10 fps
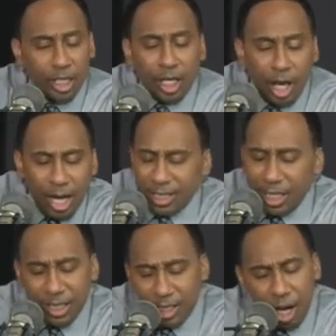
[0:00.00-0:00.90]
You
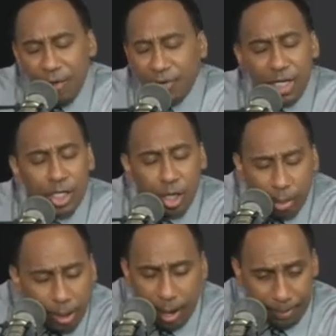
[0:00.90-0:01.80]
lost Ilyasova to
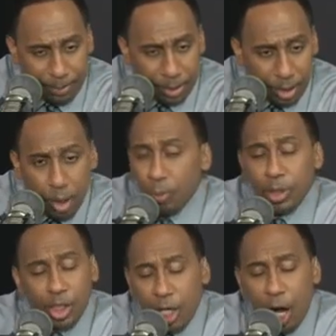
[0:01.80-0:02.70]
Europe.
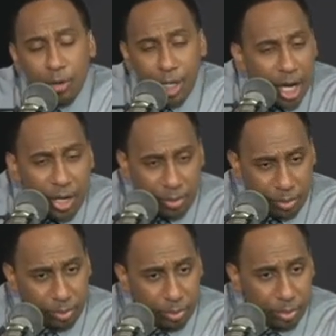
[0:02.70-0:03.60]
What you gonna do?